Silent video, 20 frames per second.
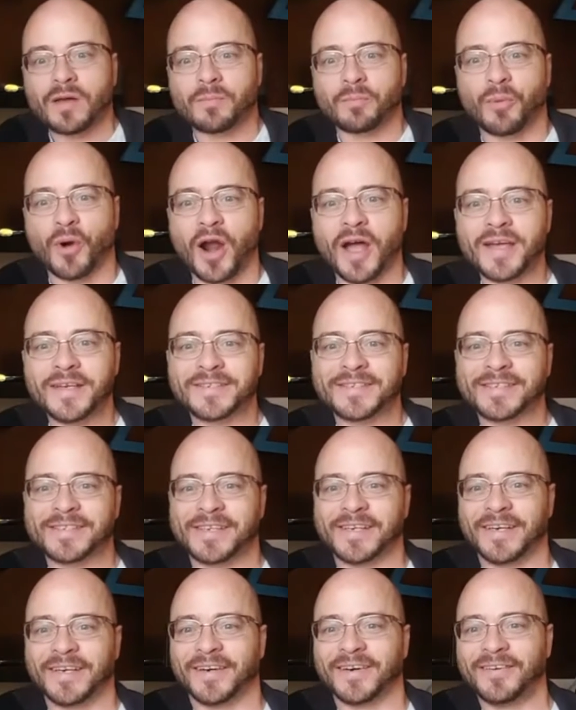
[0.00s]
Bryce
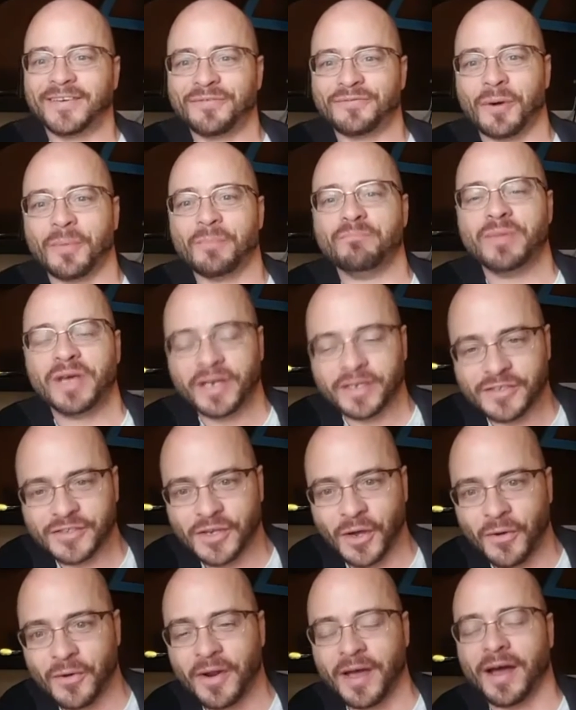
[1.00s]
is here from
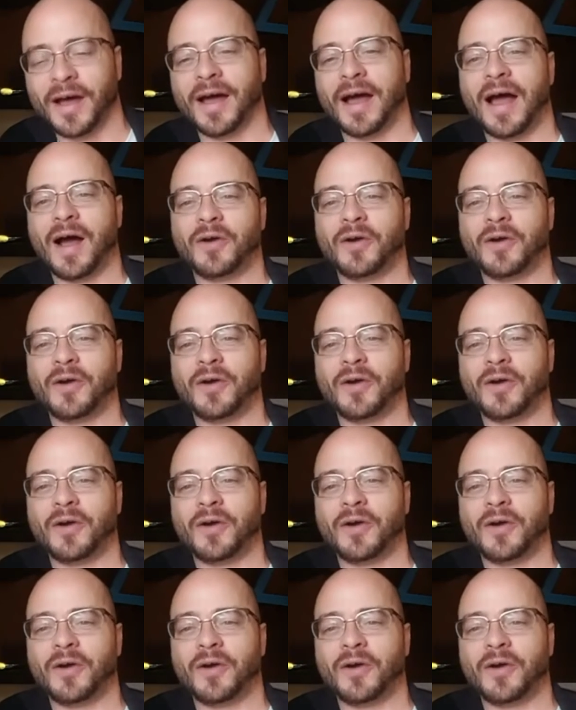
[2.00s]
Minnesota.